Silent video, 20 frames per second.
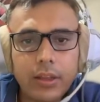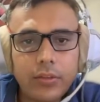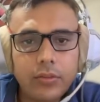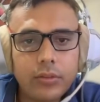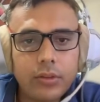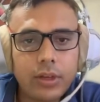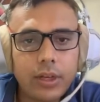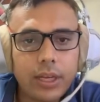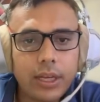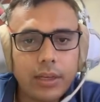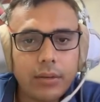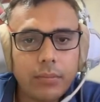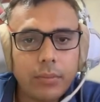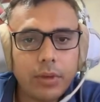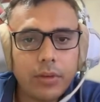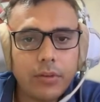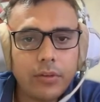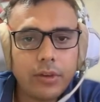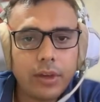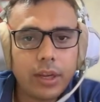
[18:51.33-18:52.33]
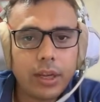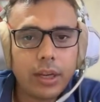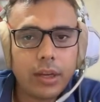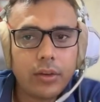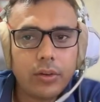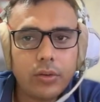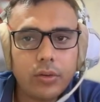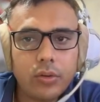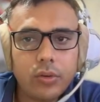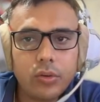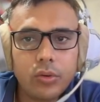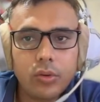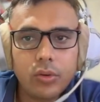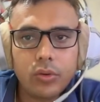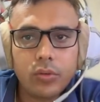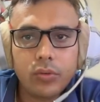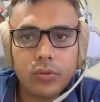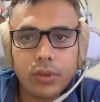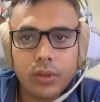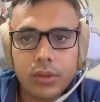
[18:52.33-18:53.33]
So let me try to
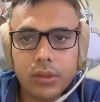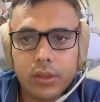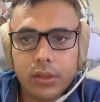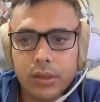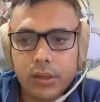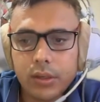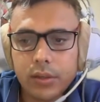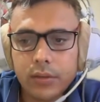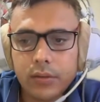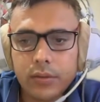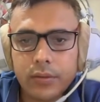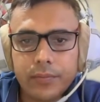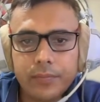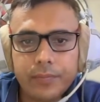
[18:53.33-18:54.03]
go with this.